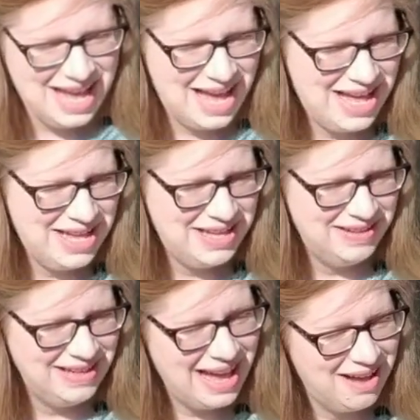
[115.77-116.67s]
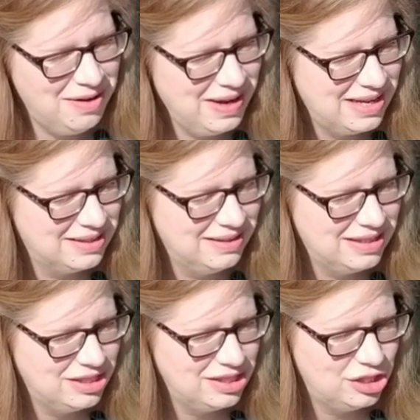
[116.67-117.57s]
So
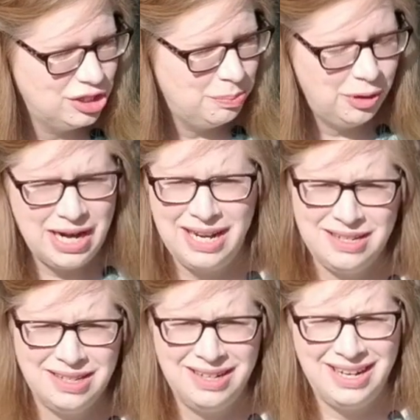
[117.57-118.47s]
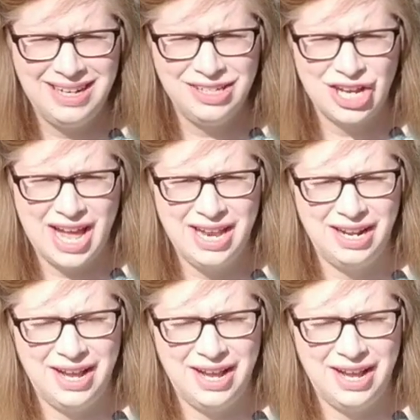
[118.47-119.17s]
let's just jump right into the knitting chat.